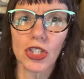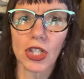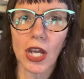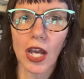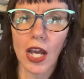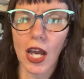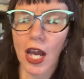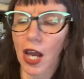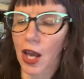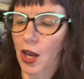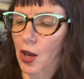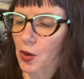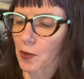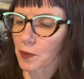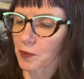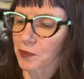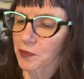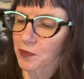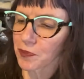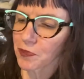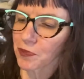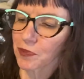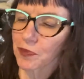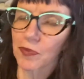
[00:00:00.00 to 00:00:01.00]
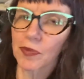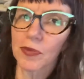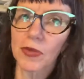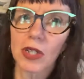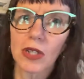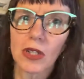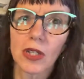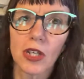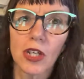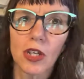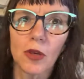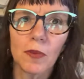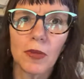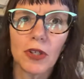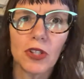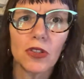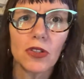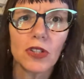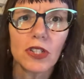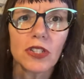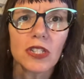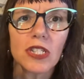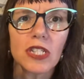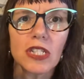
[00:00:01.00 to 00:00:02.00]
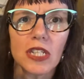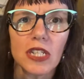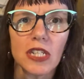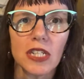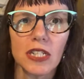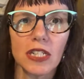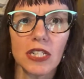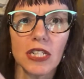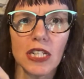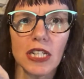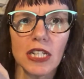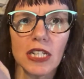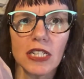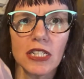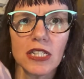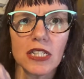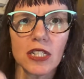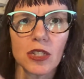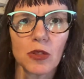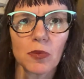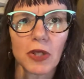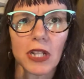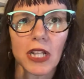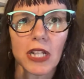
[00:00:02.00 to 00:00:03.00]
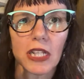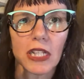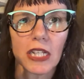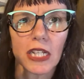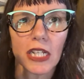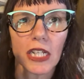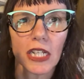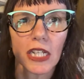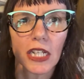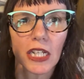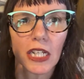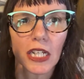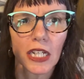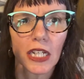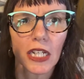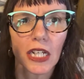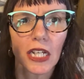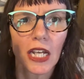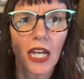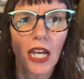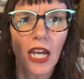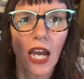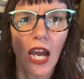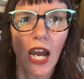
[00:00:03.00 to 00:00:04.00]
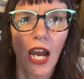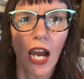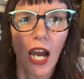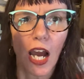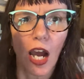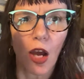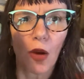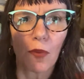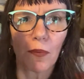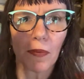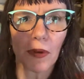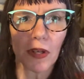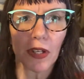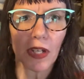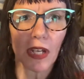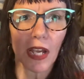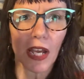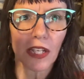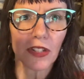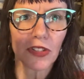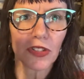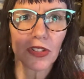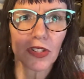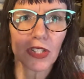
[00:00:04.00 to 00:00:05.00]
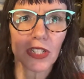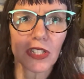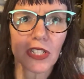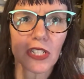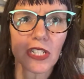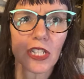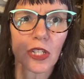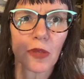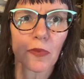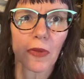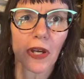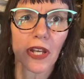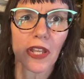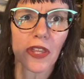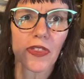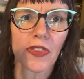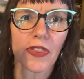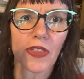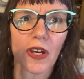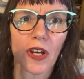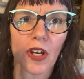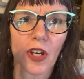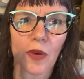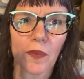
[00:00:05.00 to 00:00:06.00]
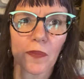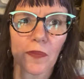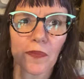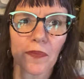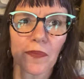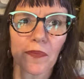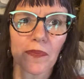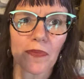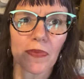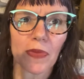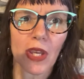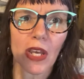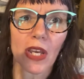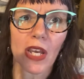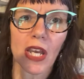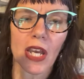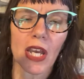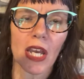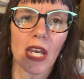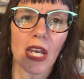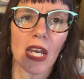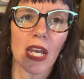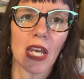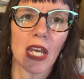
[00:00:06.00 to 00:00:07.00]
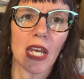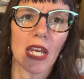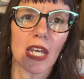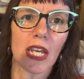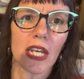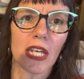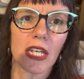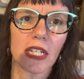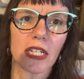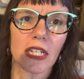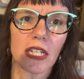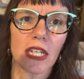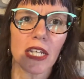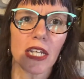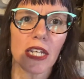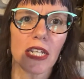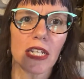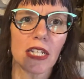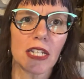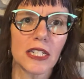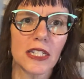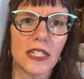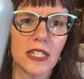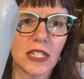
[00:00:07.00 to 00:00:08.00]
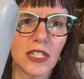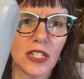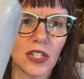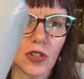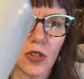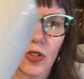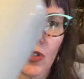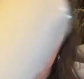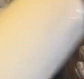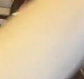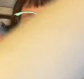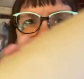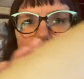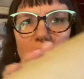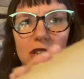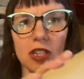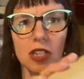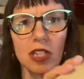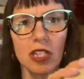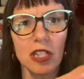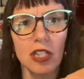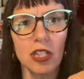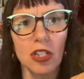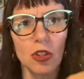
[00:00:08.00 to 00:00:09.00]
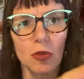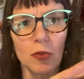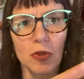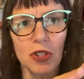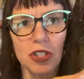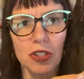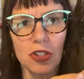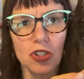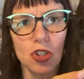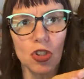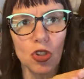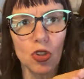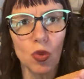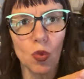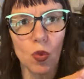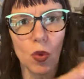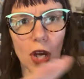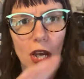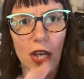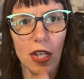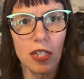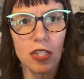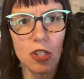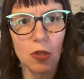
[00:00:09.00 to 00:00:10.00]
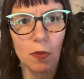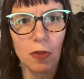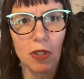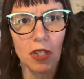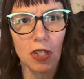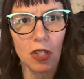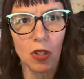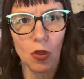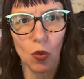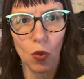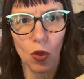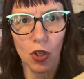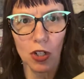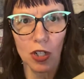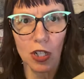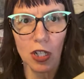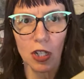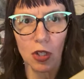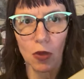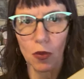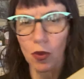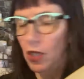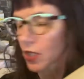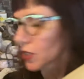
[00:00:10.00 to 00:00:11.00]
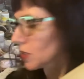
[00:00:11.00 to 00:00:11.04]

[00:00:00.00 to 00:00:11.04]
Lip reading: but you can see it needs some cleaning, but as you can see, my thumb, it still is a little bit too wet to be working with.